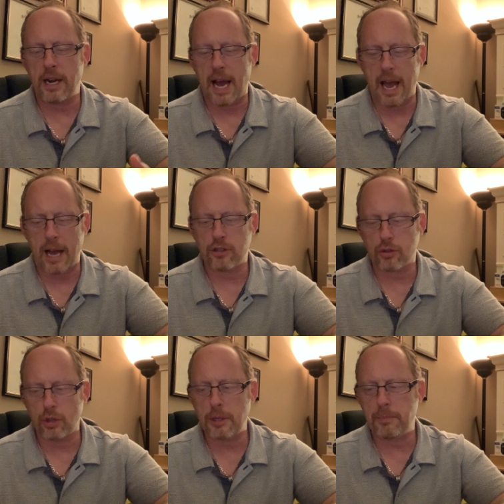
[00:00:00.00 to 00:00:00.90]
it. I, I
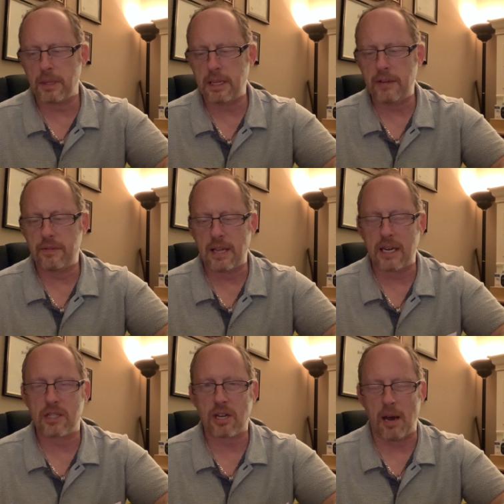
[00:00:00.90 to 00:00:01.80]
truly believe
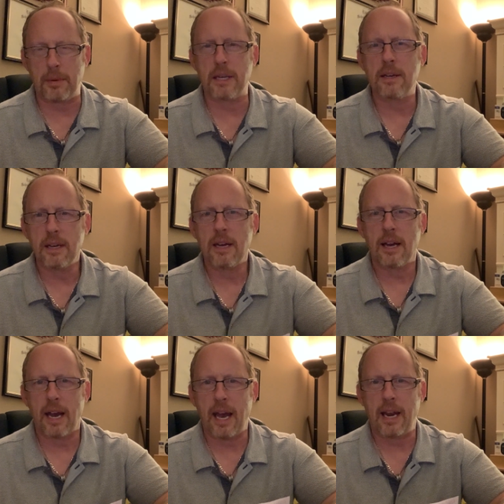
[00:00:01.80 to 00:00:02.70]
that it's coming,
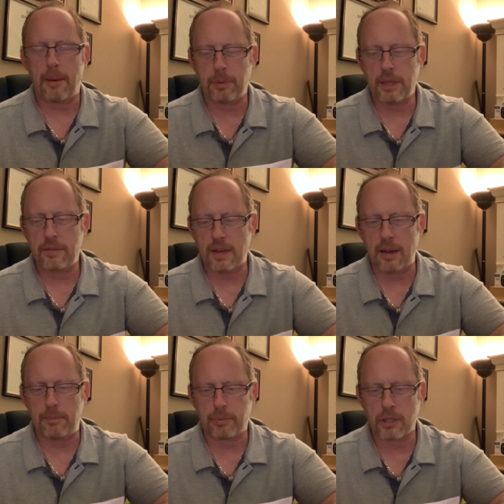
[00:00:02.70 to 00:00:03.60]
and I believe
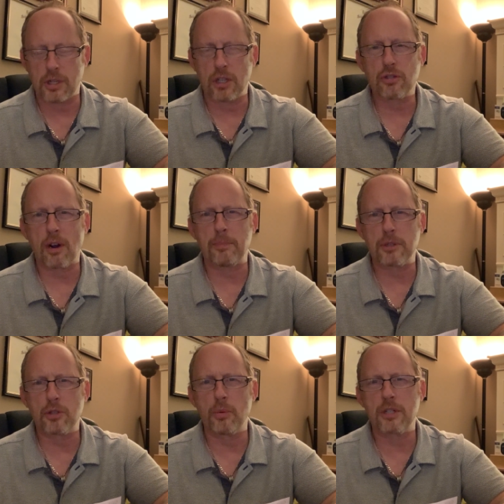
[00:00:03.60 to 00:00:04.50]
that President Trump
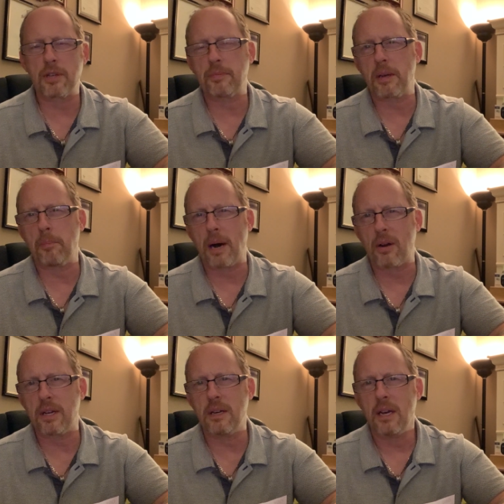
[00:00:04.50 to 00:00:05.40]
is doing something
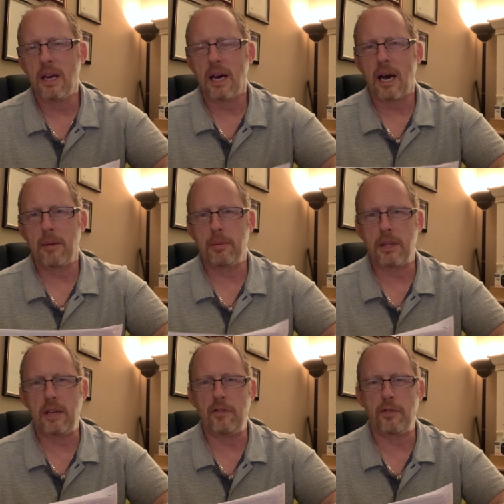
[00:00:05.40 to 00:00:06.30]
about it. I
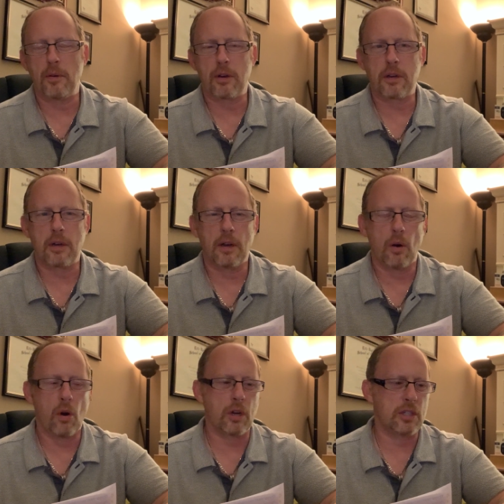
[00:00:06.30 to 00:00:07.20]
believe
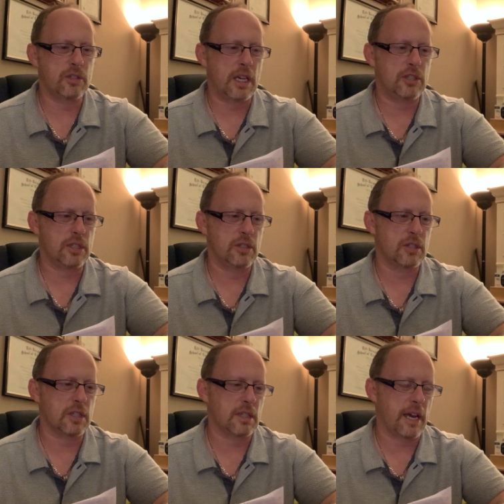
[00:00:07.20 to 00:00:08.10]

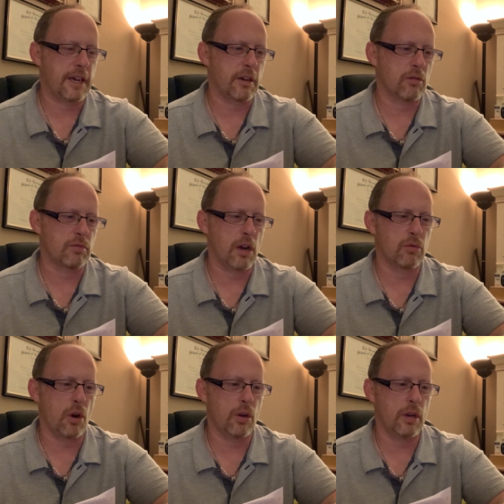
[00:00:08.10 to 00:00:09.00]
organizations like
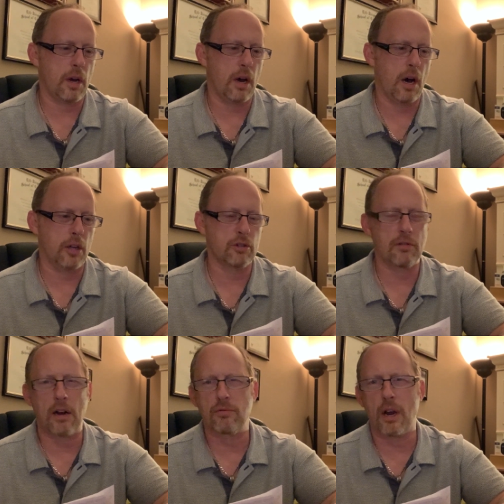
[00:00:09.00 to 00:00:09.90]
Railroad, uh,
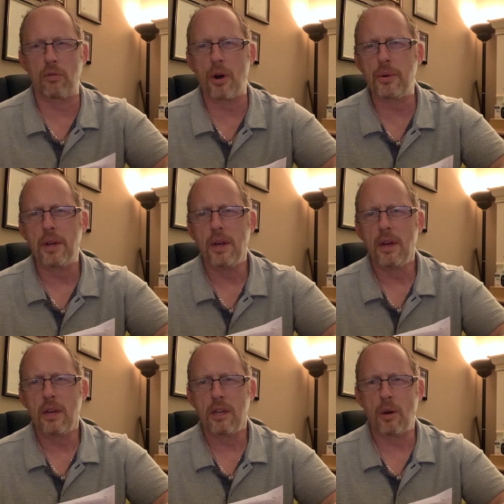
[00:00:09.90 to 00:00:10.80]
Underground Railroad,
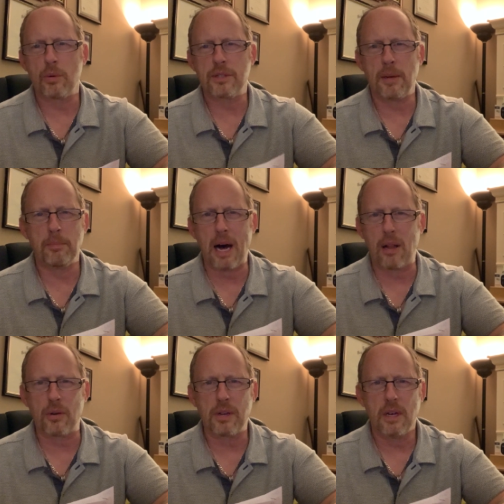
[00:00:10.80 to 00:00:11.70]
you know, Tim
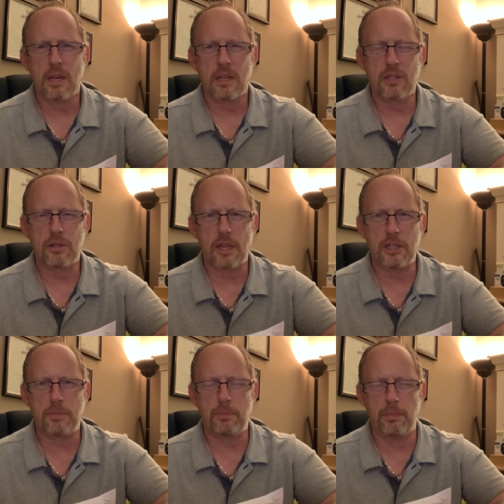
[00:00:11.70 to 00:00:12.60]
Ballard is,
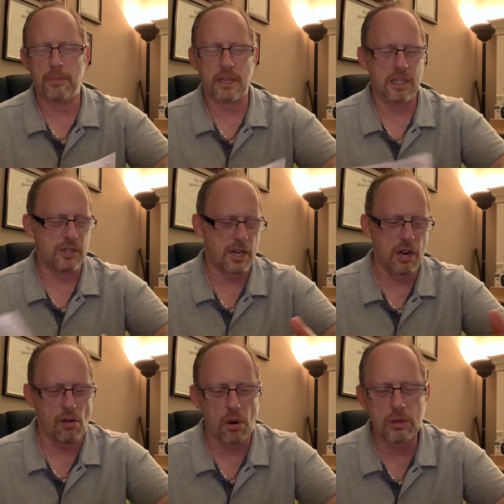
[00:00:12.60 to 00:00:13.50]
is he's a
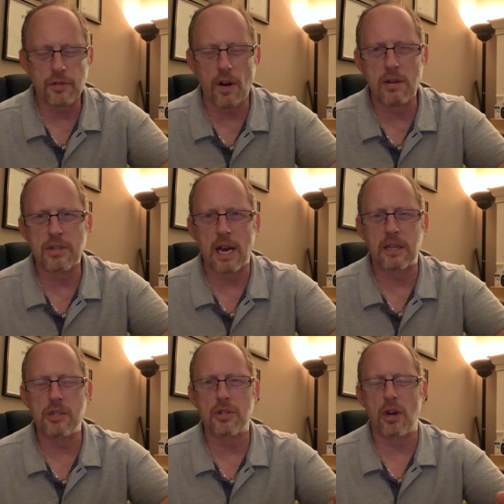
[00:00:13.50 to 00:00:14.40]
hero as far as
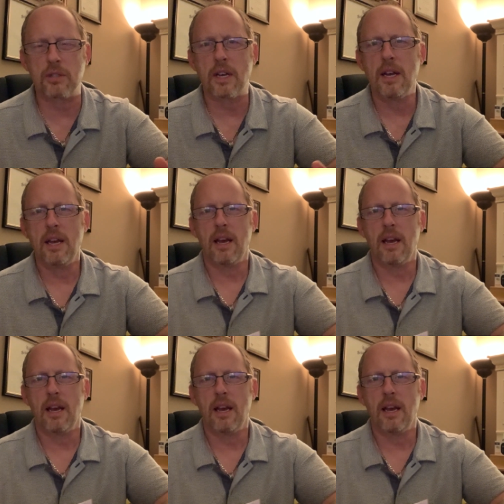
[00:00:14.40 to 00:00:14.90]
I'm concerned.